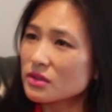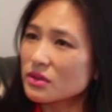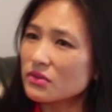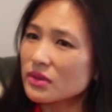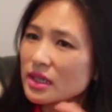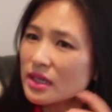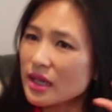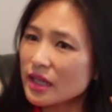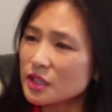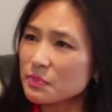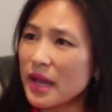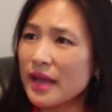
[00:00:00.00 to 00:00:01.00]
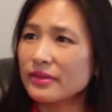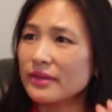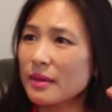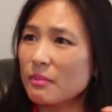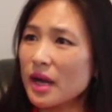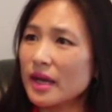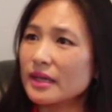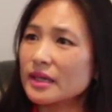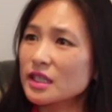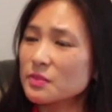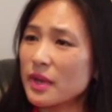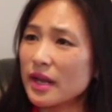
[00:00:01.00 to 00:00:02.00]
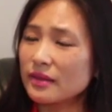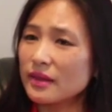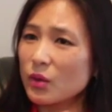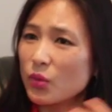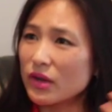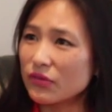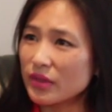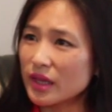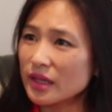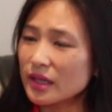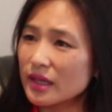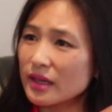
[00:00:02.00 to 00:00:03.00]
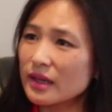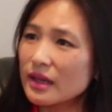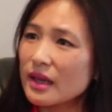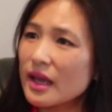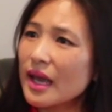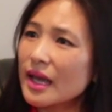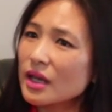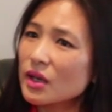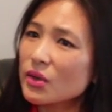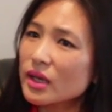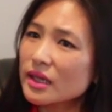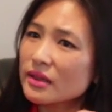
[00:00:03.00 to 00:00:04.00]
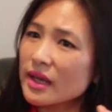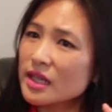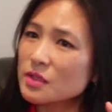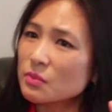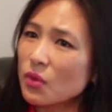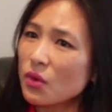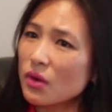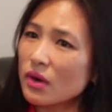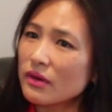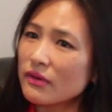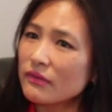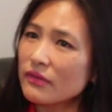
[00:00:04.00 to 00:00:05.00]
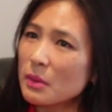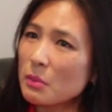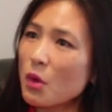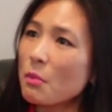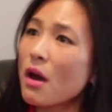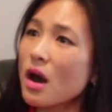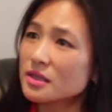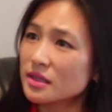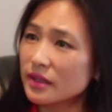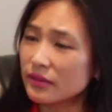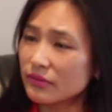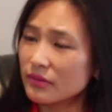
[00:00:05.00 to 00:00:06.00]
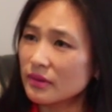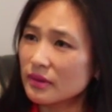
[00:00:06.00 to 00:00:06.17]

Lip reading: So really expand their mind, expand their way of thinking, and look at things more from a more positive